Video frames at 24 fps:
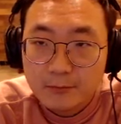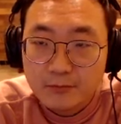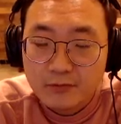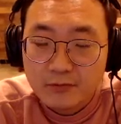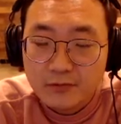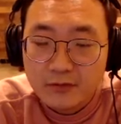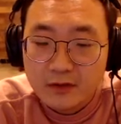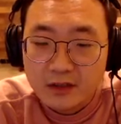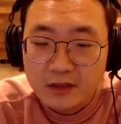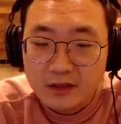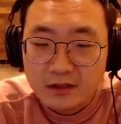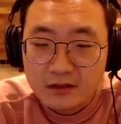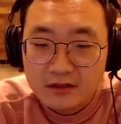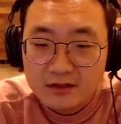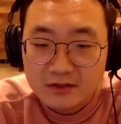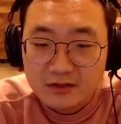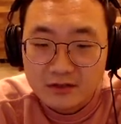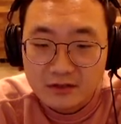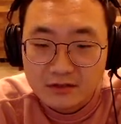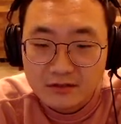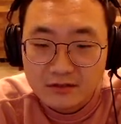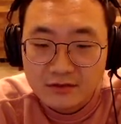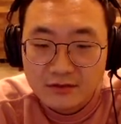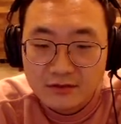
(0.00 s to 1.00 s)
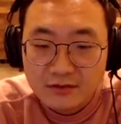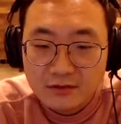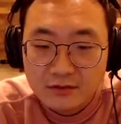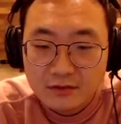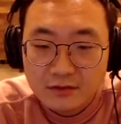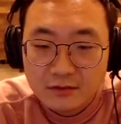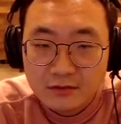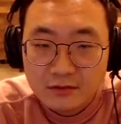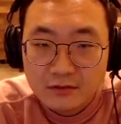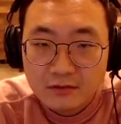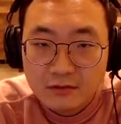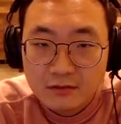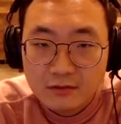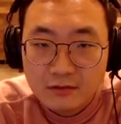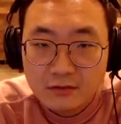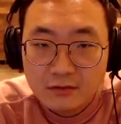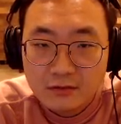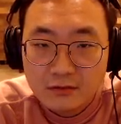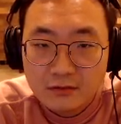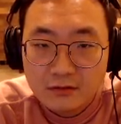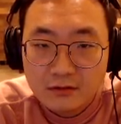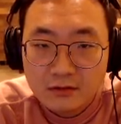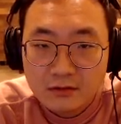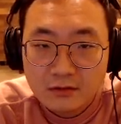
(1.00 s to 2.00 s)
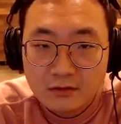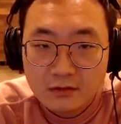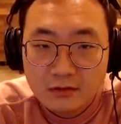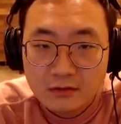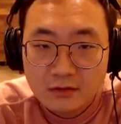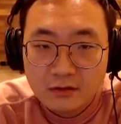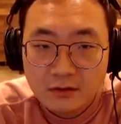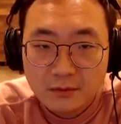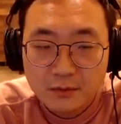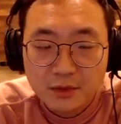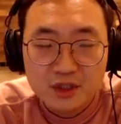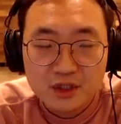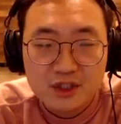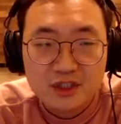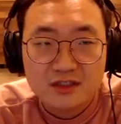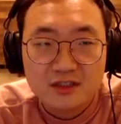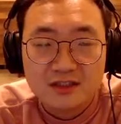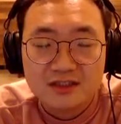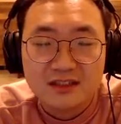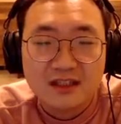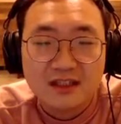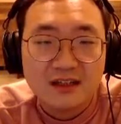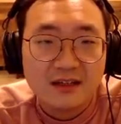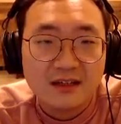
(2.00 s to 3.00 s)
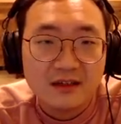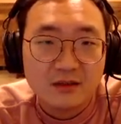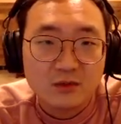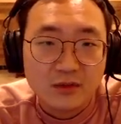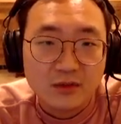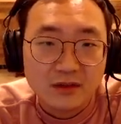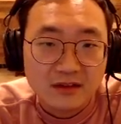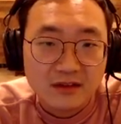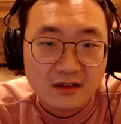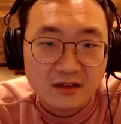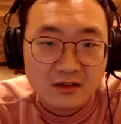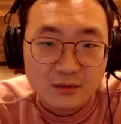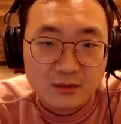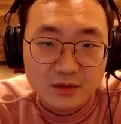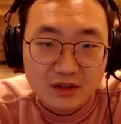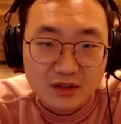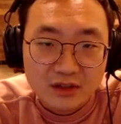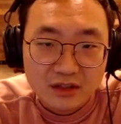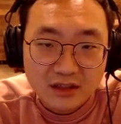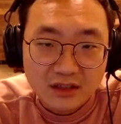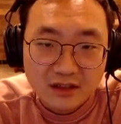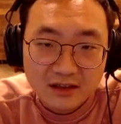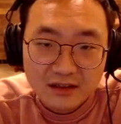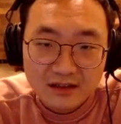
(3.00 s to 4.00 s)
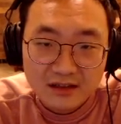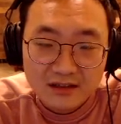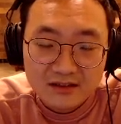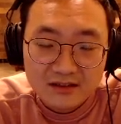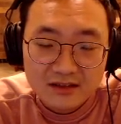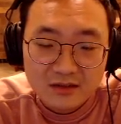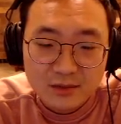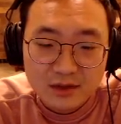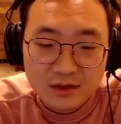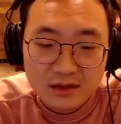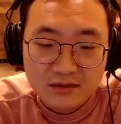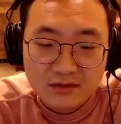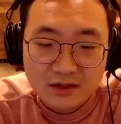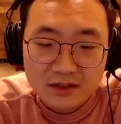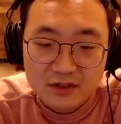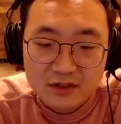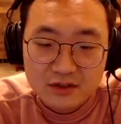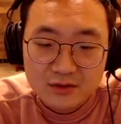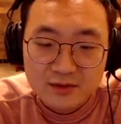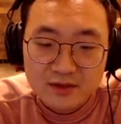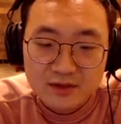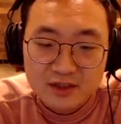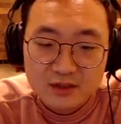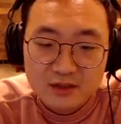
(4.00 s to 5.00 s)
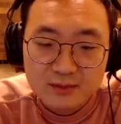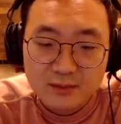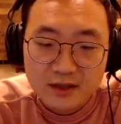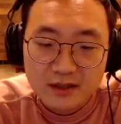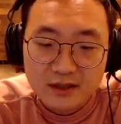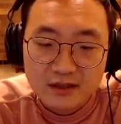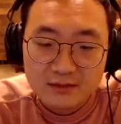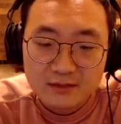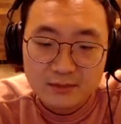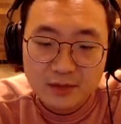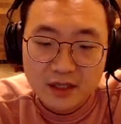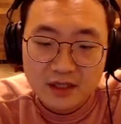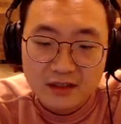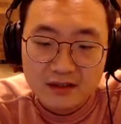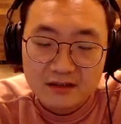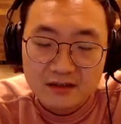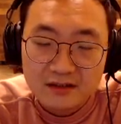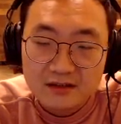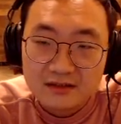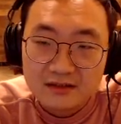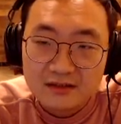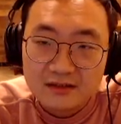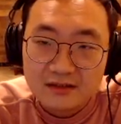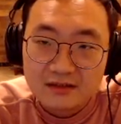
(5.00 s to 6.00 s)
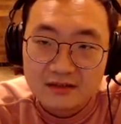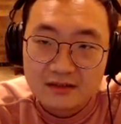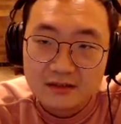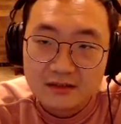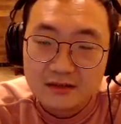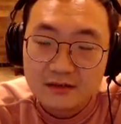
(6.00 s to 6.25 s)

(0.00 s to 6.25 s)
you know, sort of pushed aside what the community thinks about Retribution paladins, and